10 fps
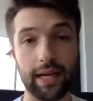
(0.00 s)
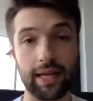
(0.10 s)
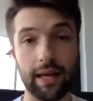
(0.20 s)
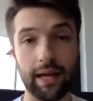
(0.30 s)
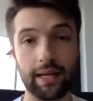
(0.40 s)

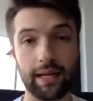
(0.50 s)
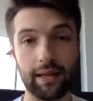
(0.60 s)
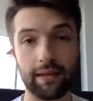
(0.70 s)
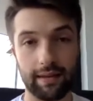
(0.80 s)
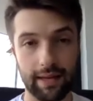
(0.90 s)

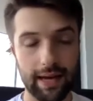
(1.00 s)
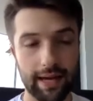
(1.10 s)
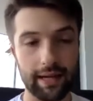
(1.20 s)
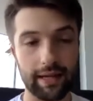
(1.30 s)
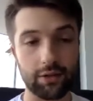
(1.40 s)
And
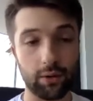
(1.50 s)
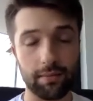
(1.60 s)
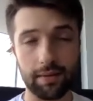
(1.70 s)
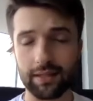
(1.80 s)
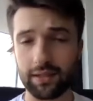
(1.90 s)
that is going
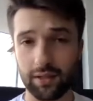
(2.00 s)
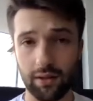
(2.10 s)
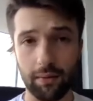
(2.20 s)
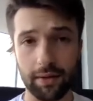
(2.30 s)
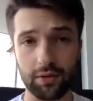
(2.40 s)
to be the
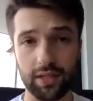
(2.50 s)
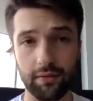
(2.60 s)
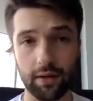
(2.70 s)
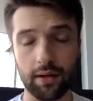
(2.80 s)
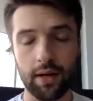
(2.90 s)
slot wide
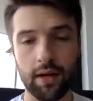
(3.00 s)
receiver